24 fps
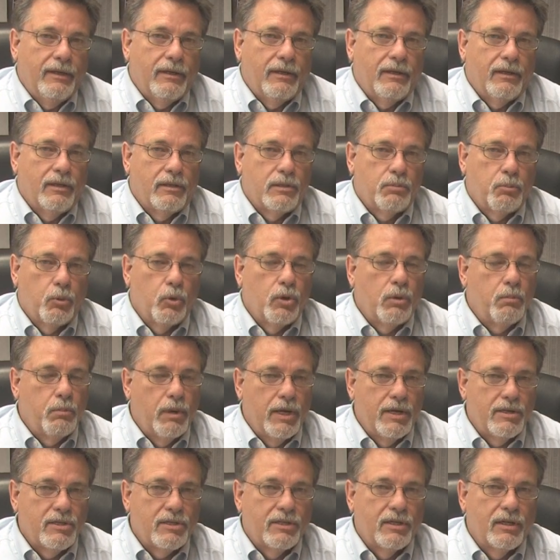uh, it's pretty
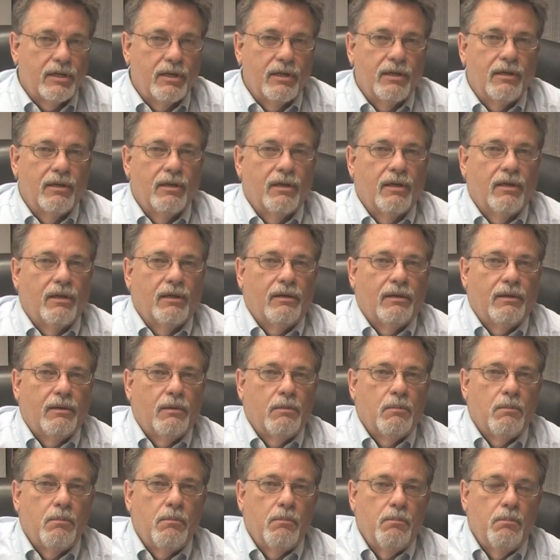basic,
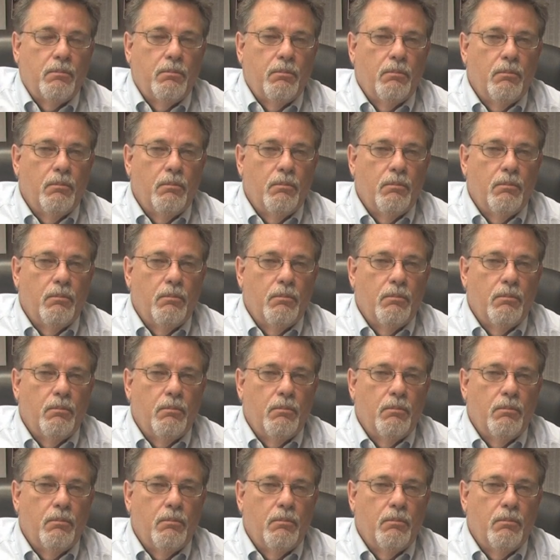um,